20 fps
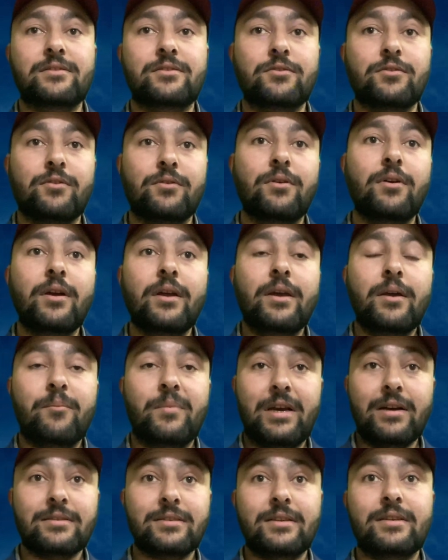So
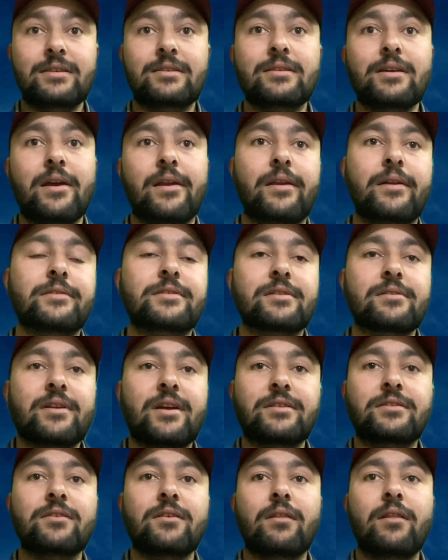because it is an
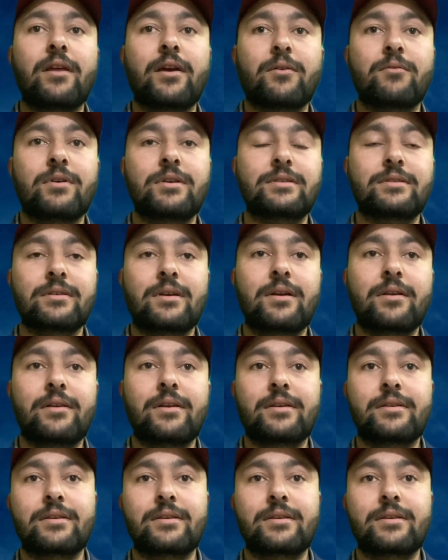international language and